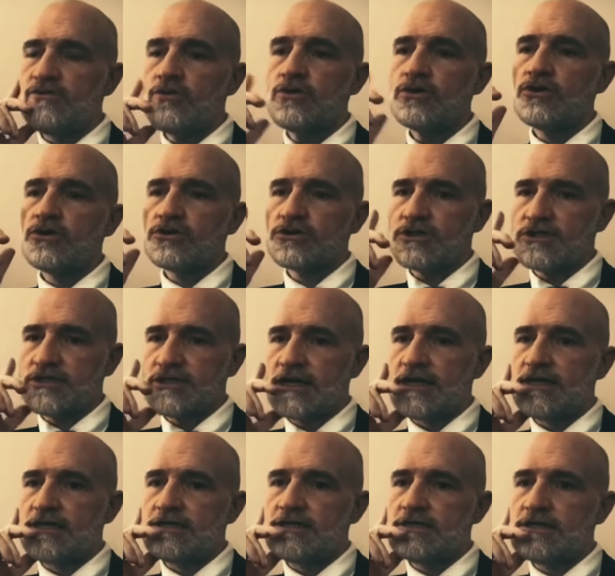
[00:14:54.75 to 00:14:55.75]
for your
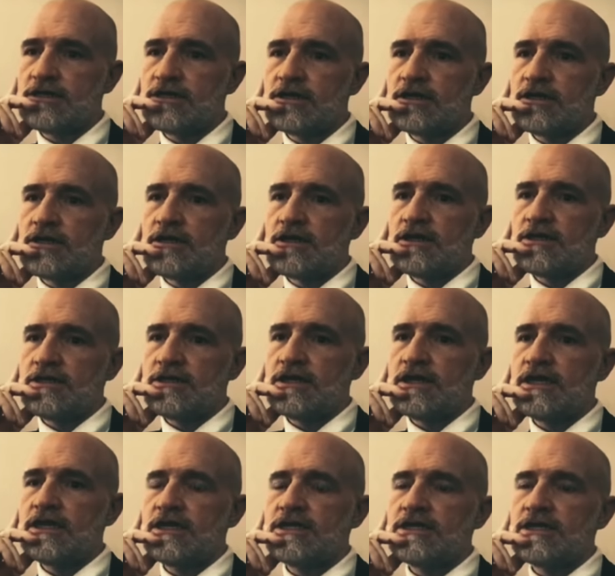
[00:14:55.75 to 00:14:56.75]
society
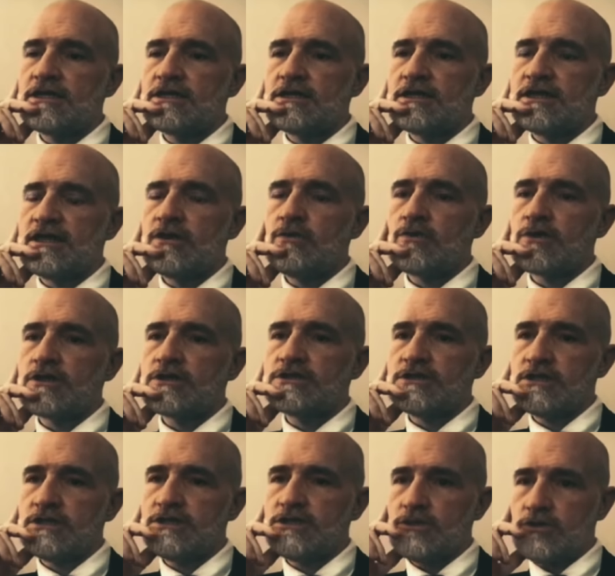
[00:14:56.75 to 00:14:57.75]
than anything that they
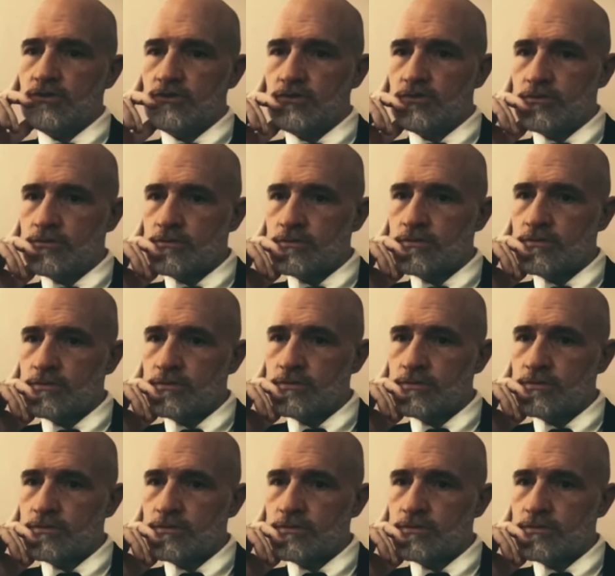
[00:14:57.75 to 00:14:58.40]
want to teach you.